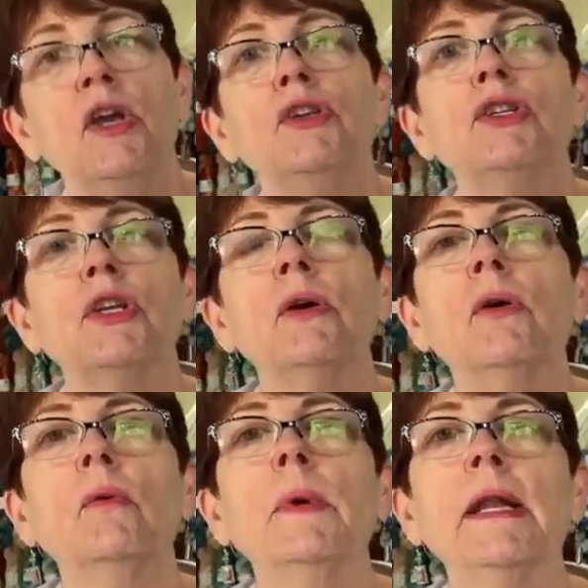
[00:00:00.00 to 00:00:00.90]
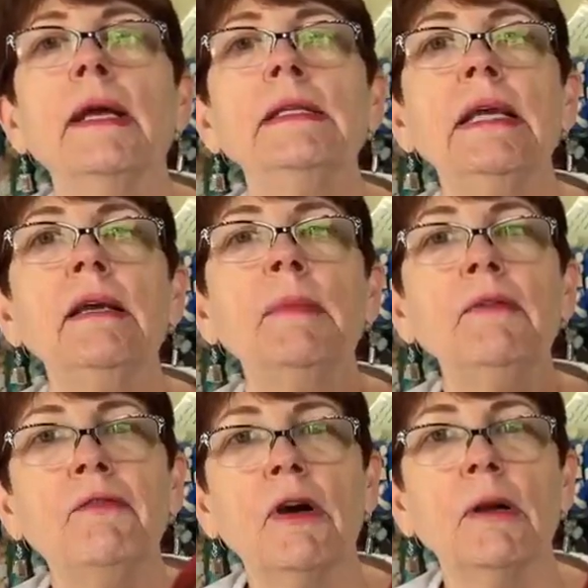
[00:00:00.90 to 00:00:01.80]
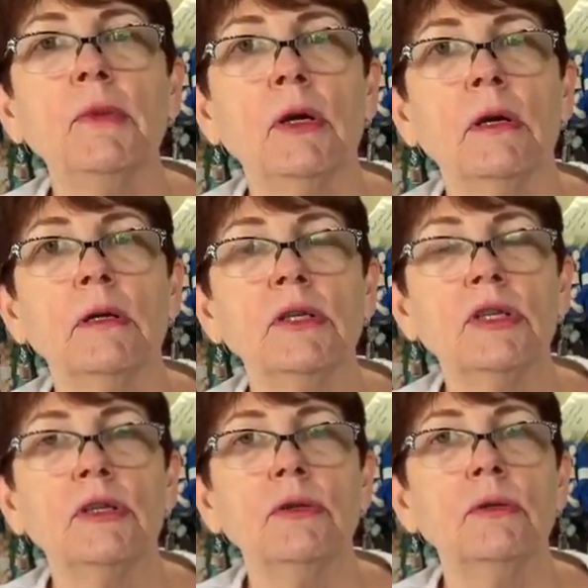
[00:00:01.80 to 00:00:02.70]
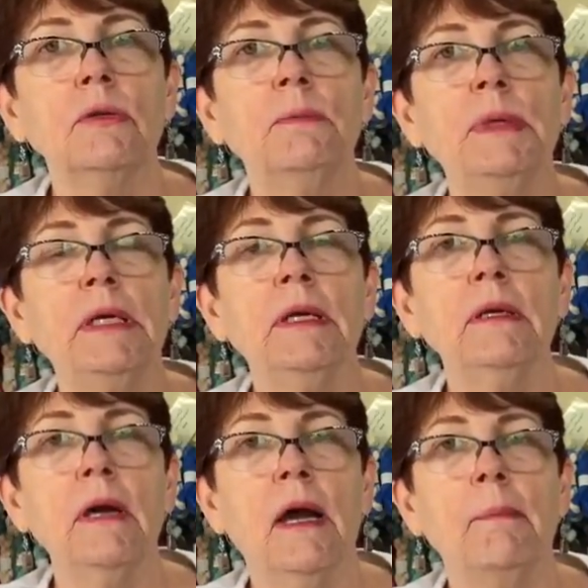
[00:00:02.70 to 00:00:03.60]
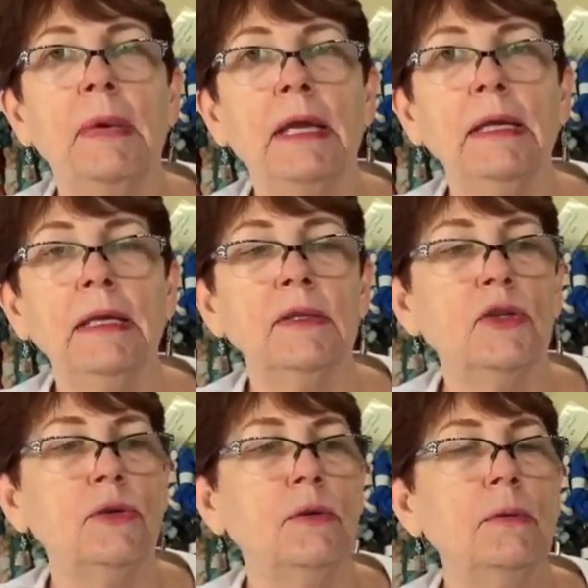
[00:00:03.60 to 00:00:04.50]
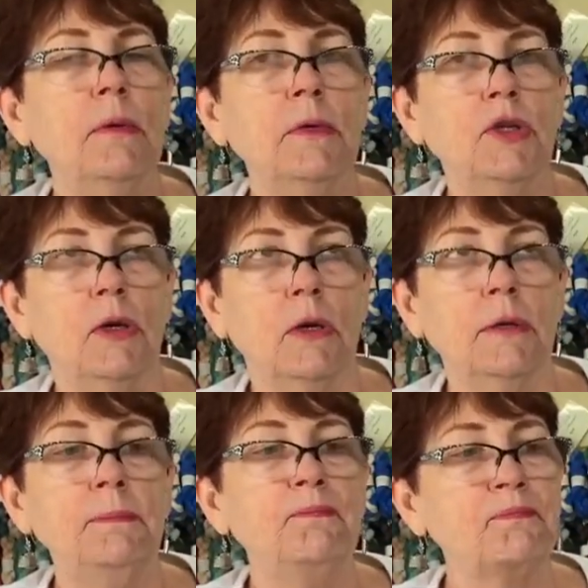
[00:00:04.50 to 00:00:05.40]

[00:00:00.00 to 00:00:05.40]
So when I take my farm yarn to be made into yarn,